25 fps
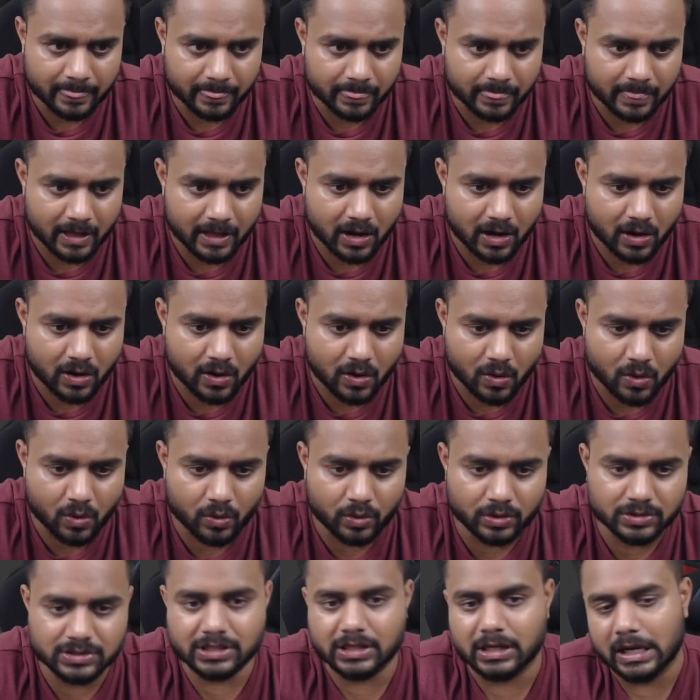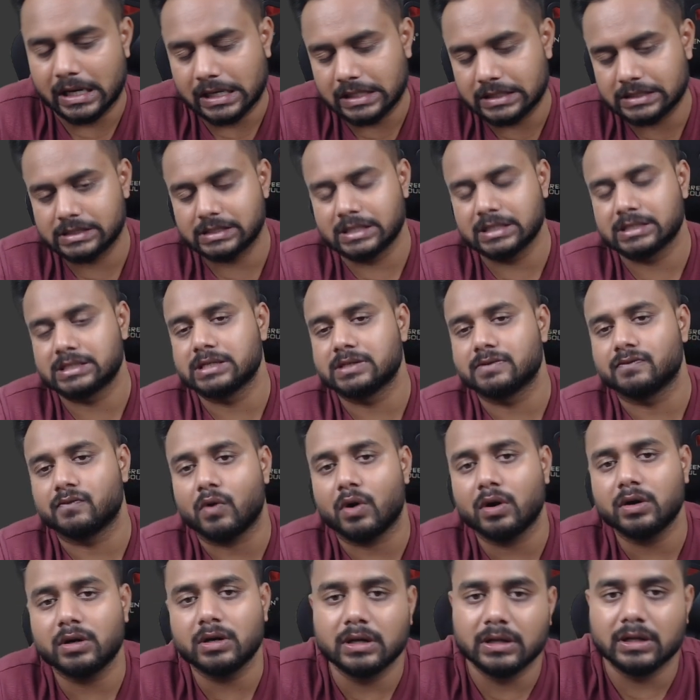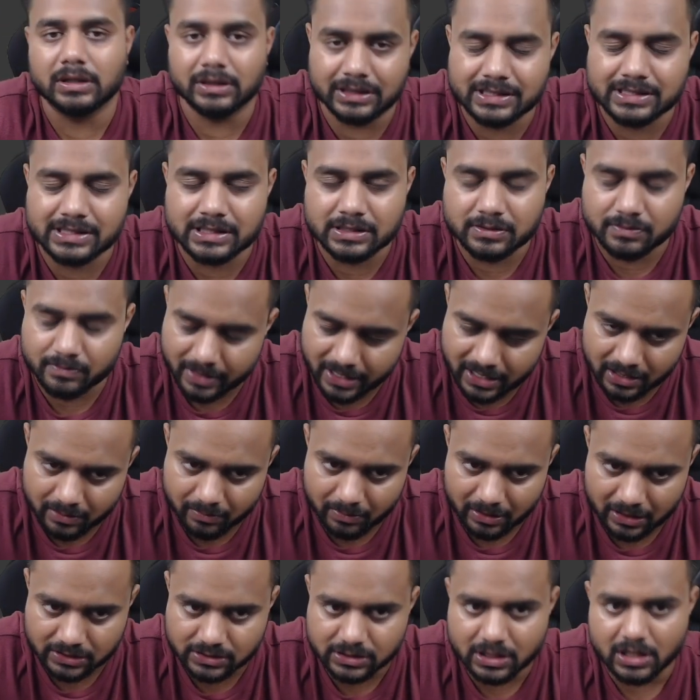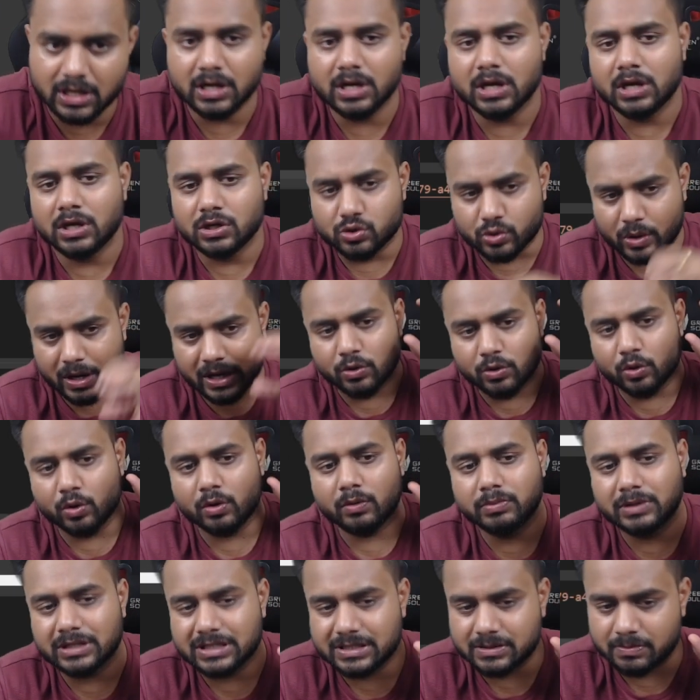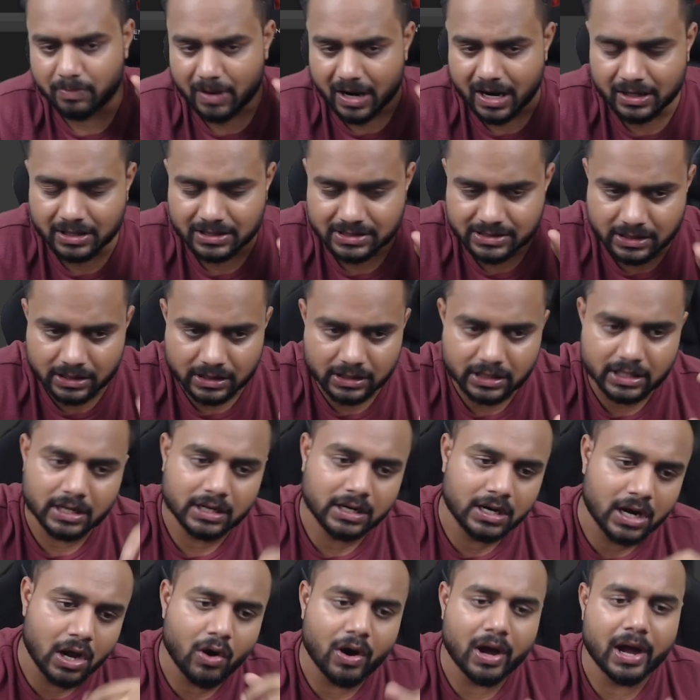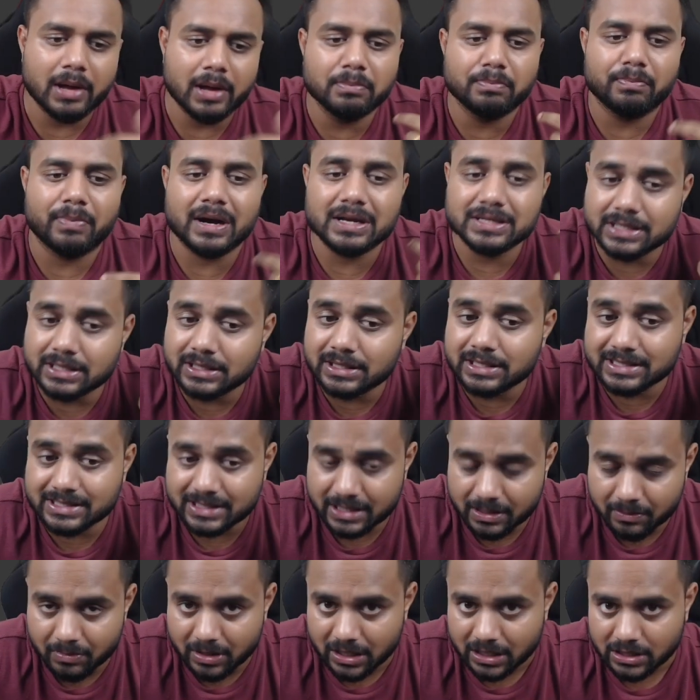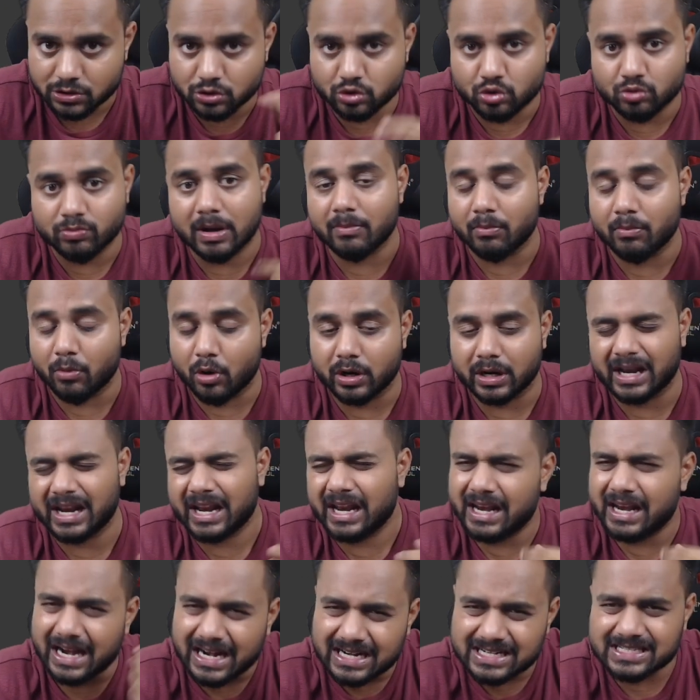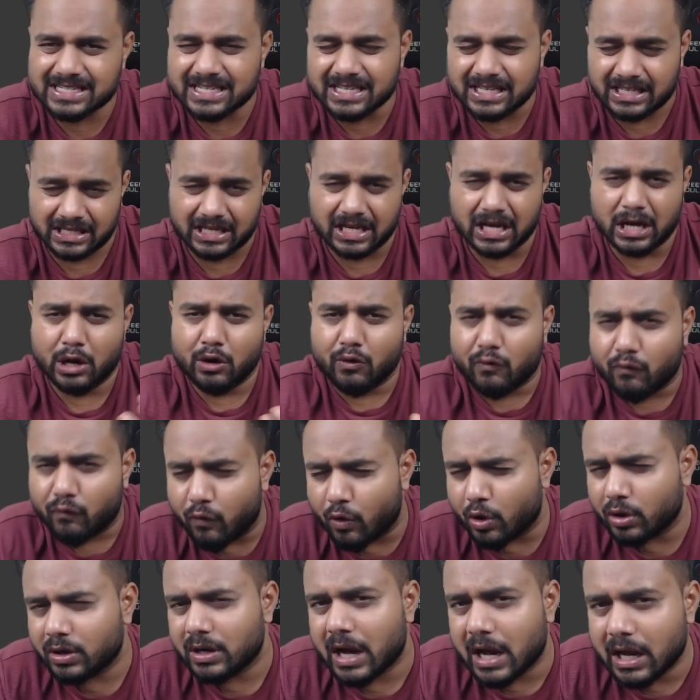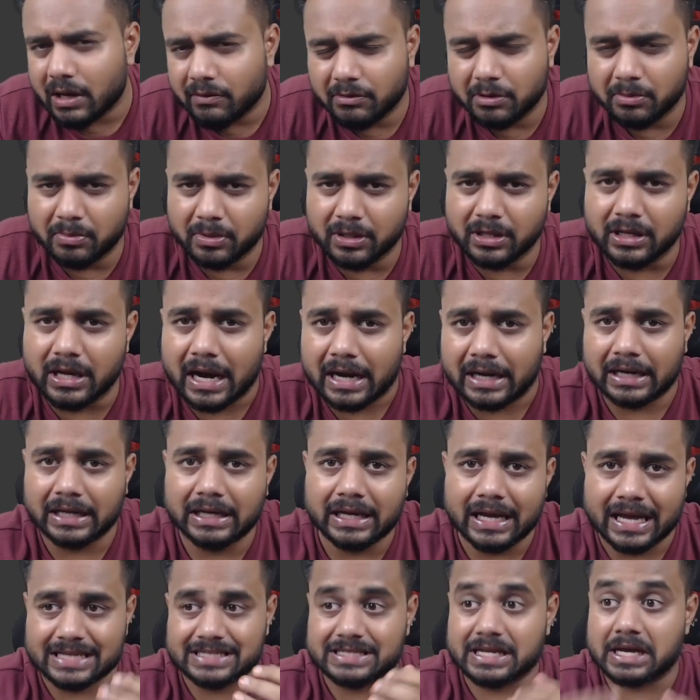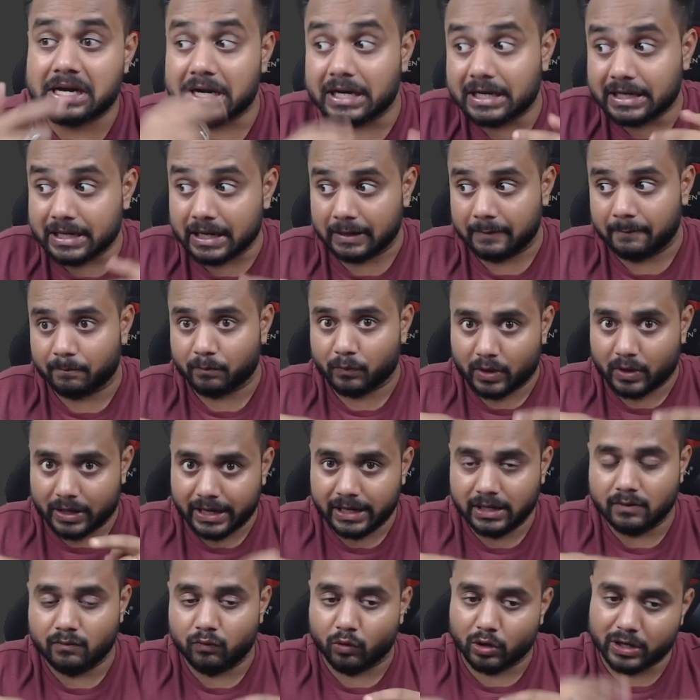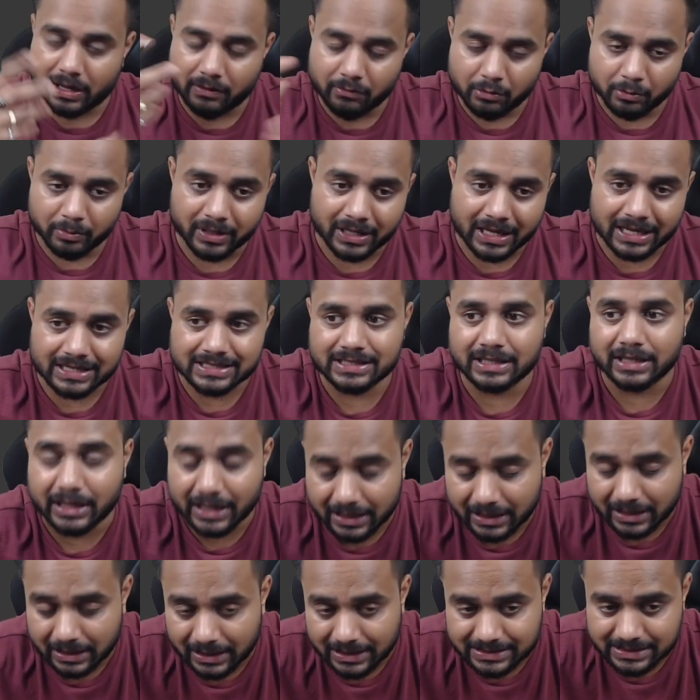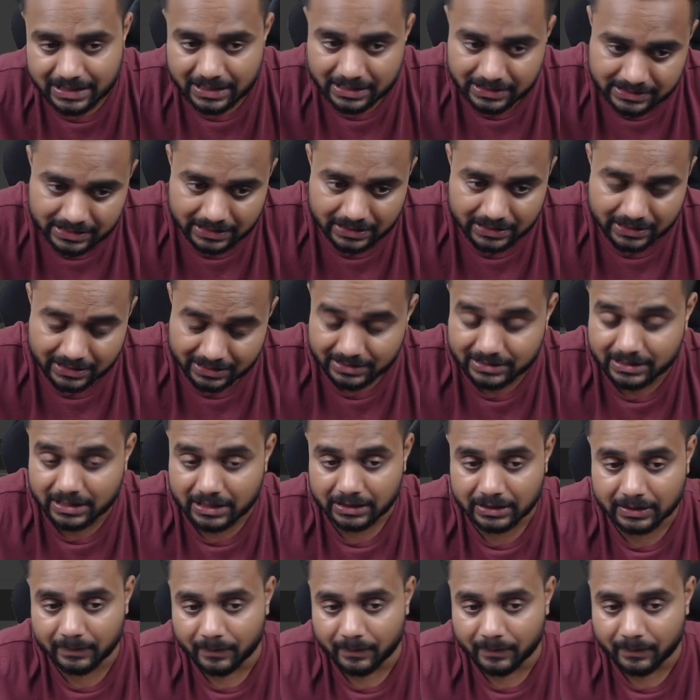Now see guys, this is what, this is my image. So I hope this part is clear. Now I'm passing this image to my model, and let's see what I will be getting as a return, right? What I will be getting as a result.